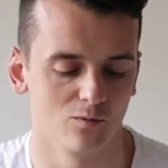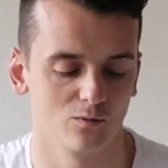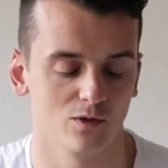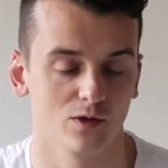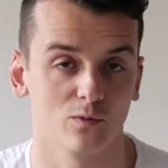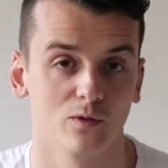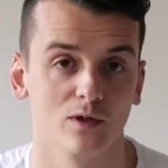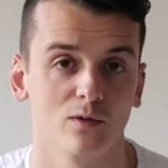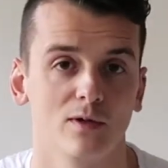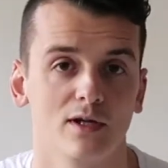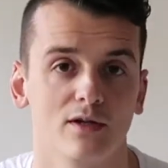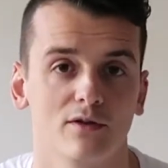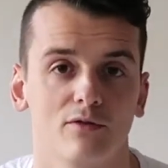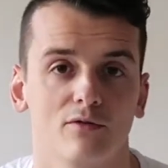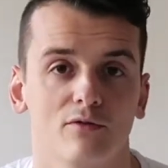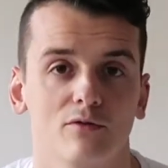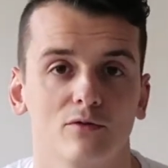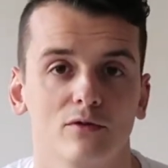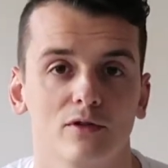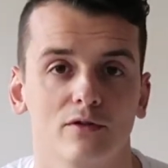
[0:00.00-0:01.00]
what we went
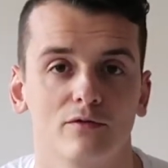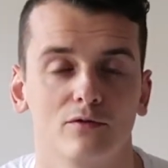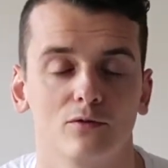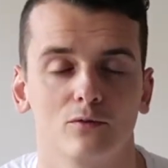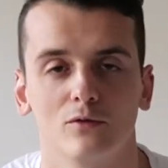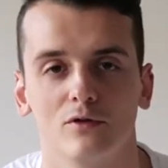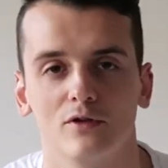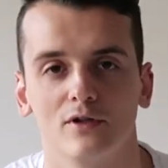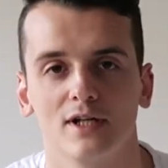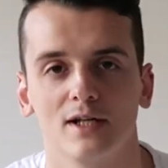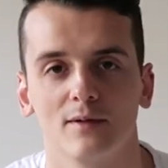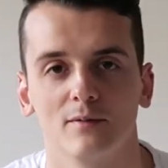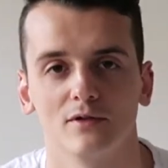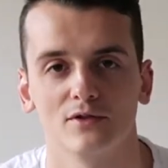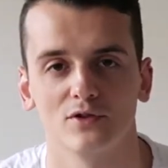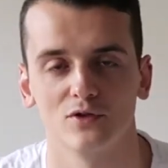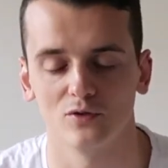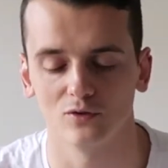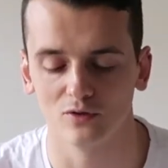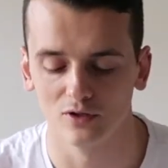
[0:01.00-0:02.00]
through if you weren't able
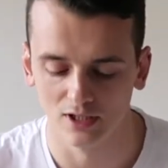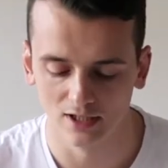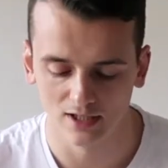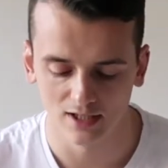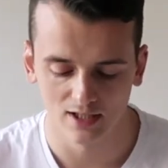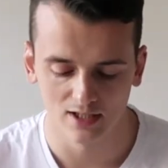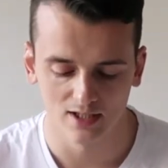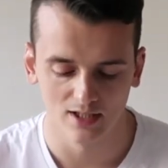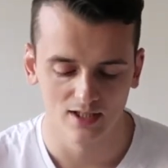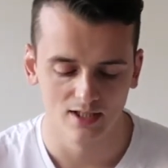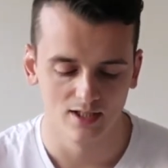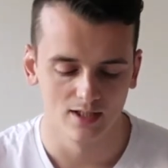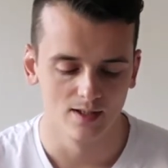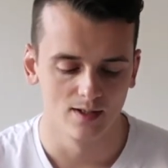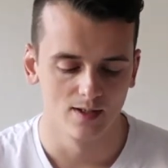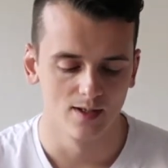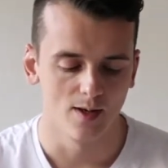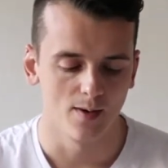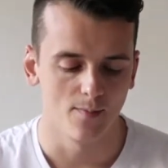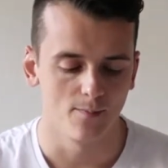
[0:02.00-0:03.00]
to
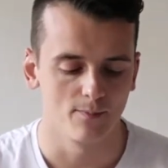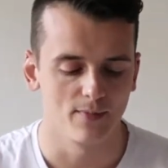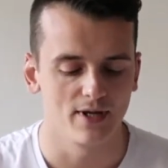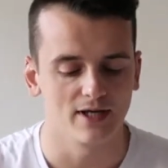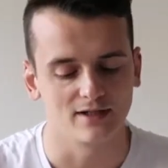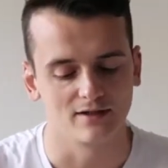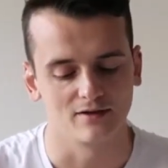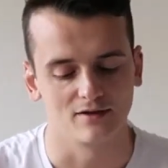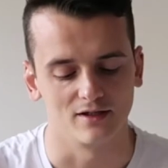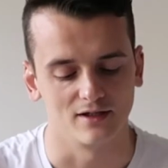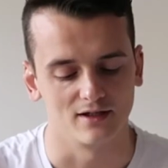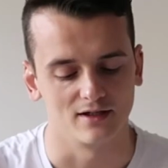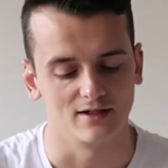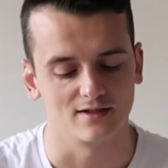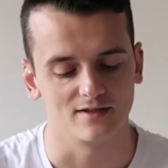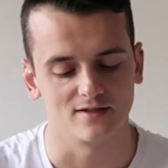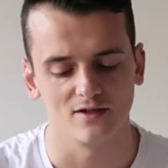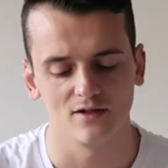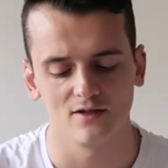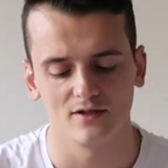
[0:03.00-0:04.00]
make it there.
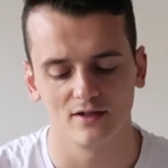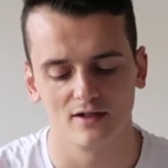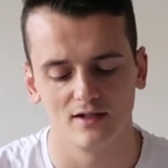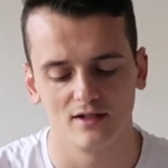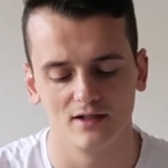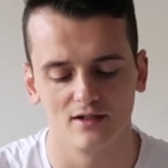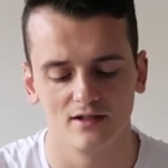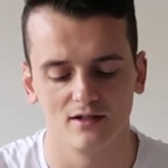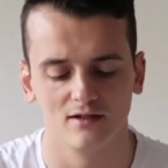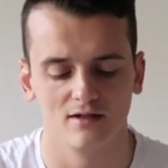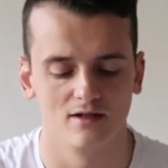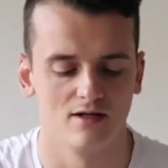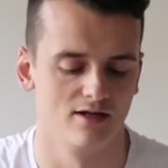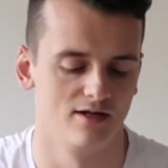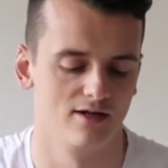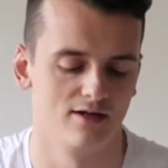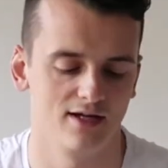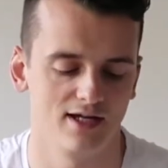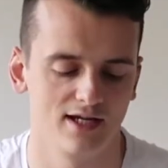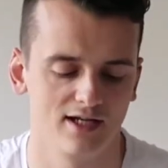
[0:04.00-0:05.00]
It's not in
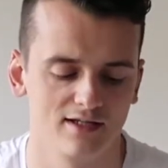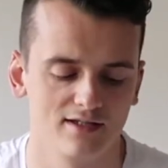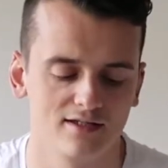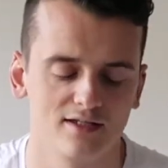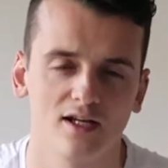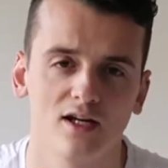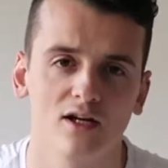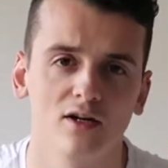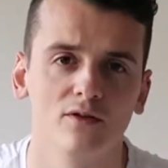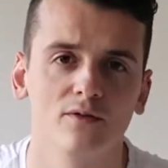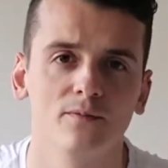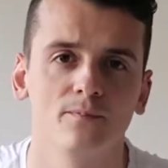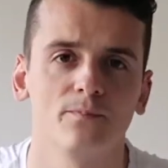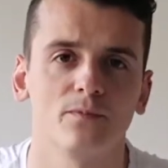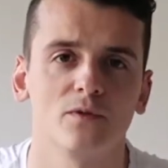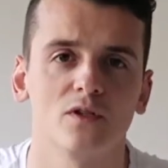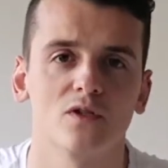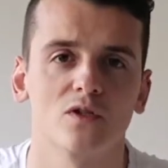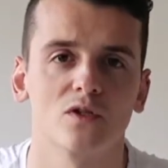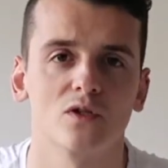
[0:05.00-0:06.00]
any town,
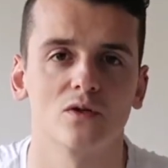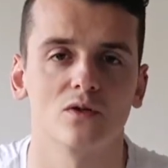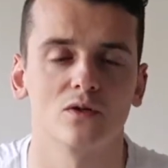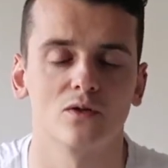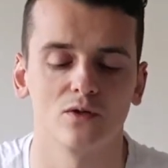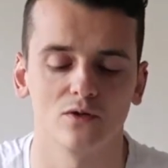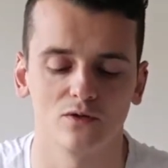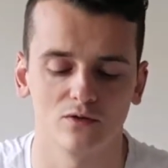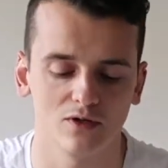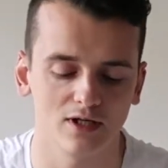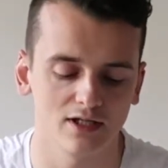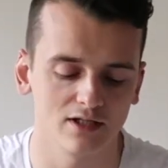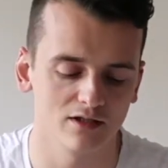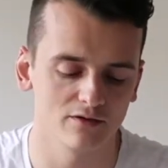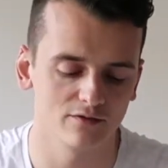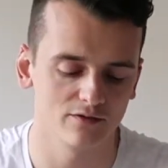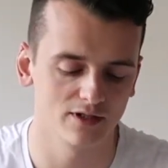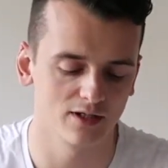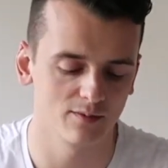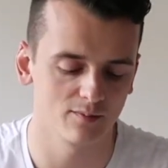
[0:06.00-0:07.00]
so you gotta
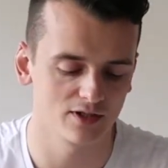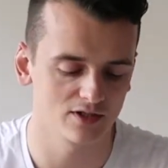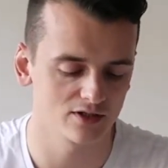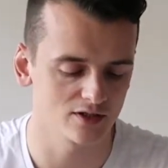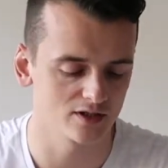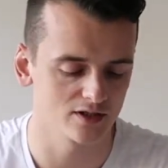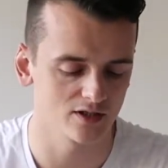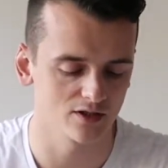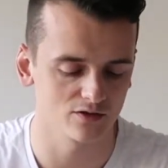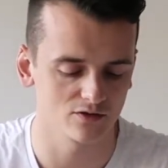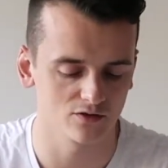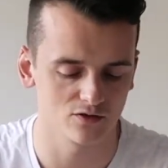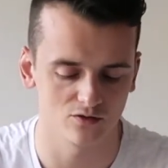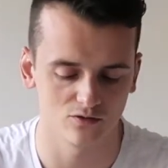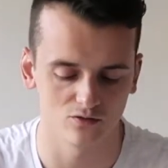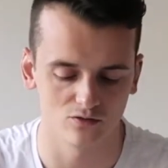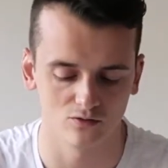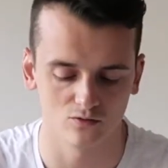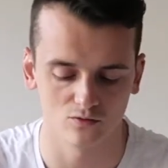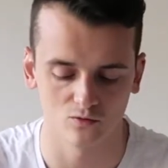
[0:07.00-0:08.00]
live in a major town
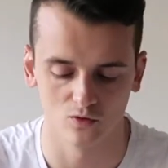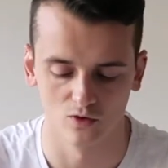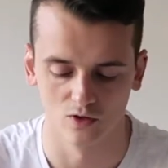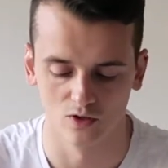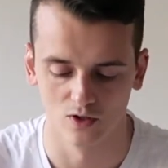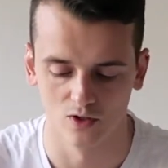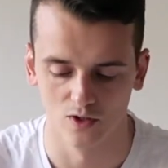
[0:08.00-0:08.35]
to